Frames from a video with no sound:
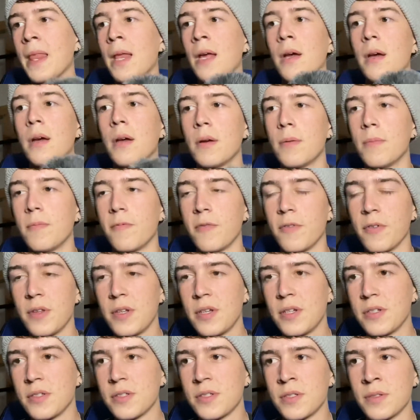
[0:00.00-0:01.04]
For
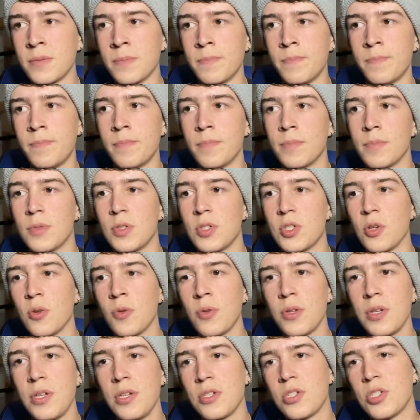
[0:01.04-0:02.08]
these, don't
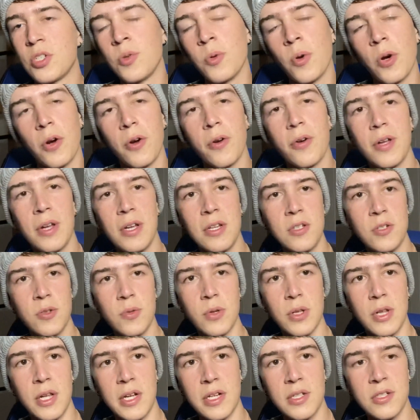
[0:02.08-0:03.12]
lean too hard into a
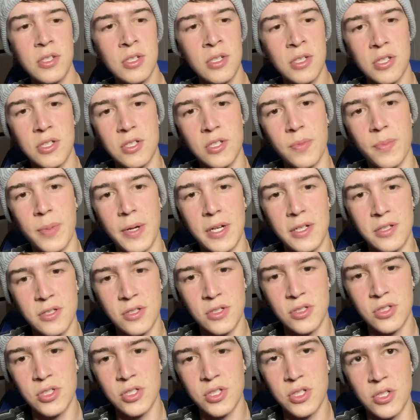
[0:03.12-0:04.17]
ledge because your pegs are
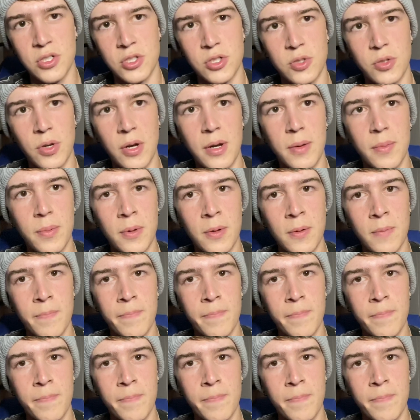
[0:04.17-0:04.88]
just going to scrape.